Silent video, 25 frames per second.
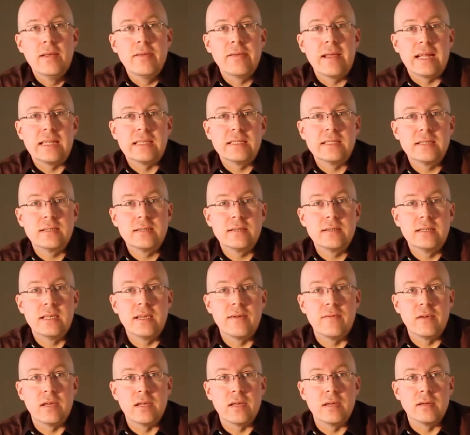That's
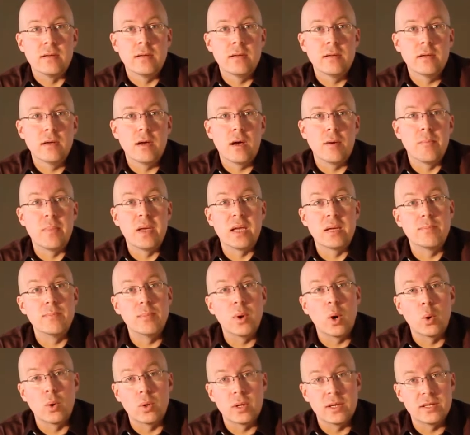giving a big
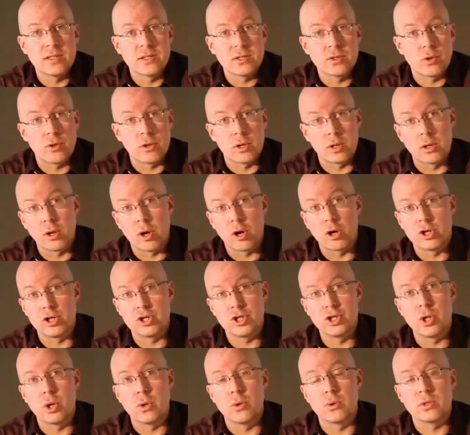bolus or a
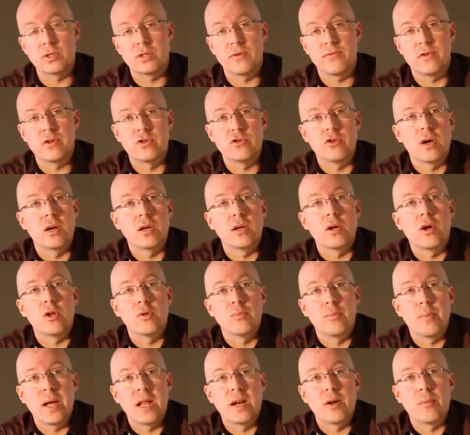large dose of a drug
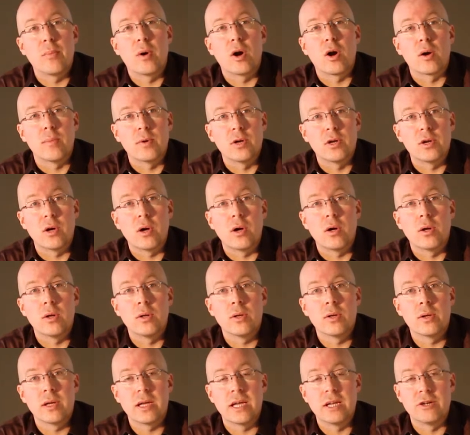called pentobarbital
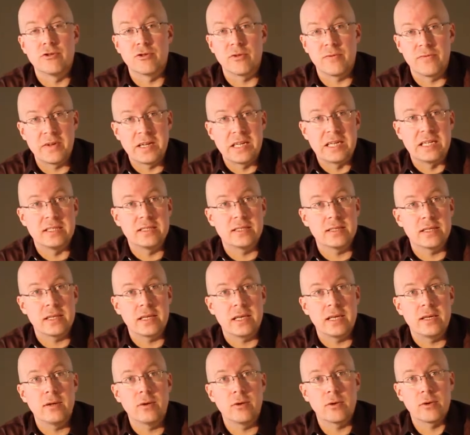
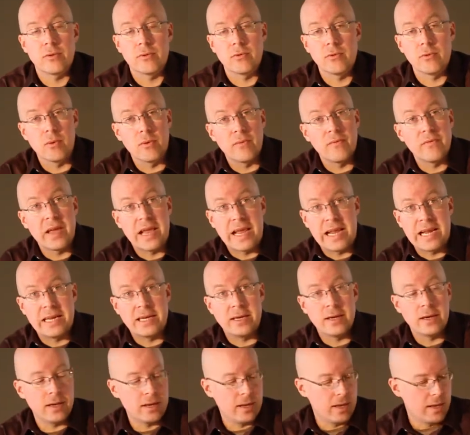intravenously or through a
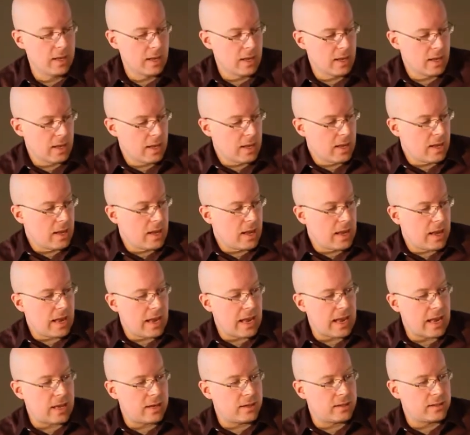vein.
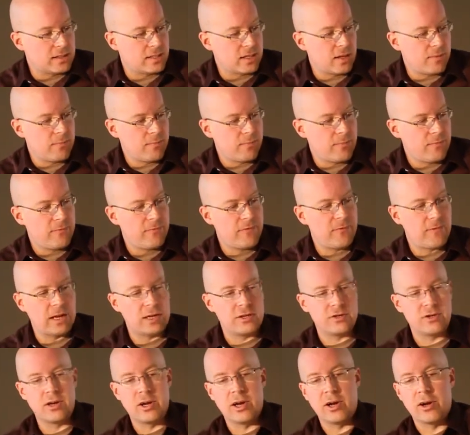And some
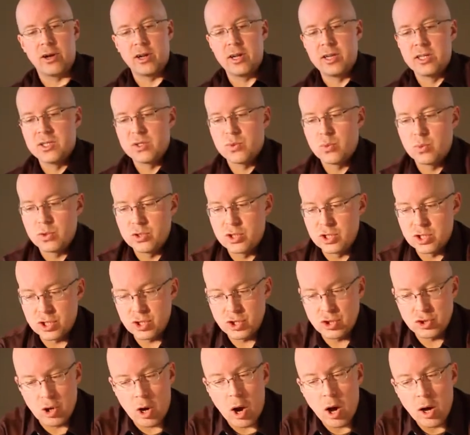veterinarians will
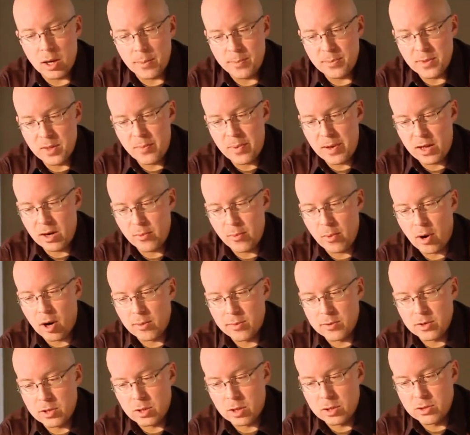just draw up the
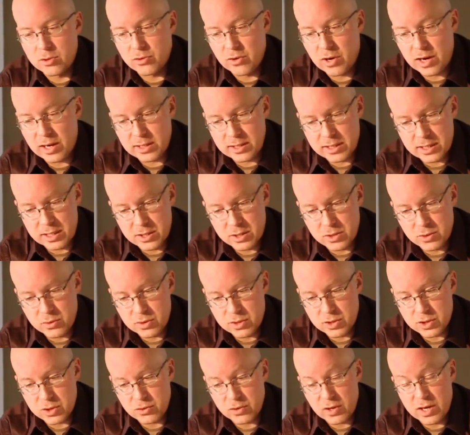pentobarbital directly into
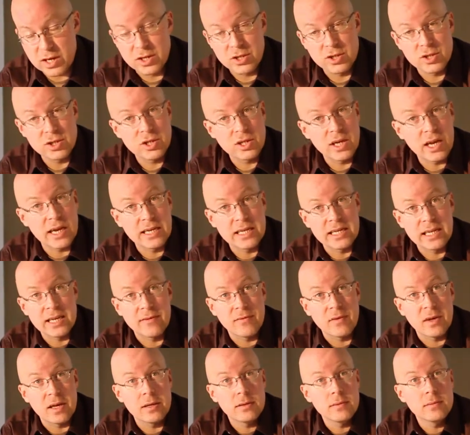a syringe and
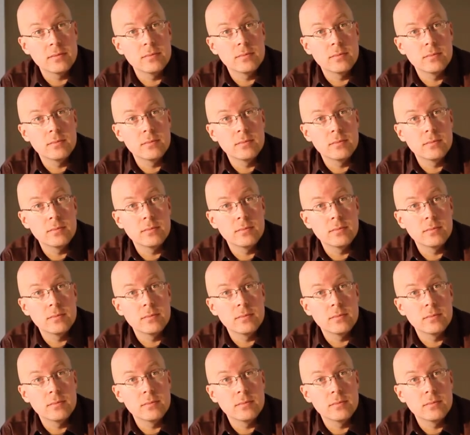give it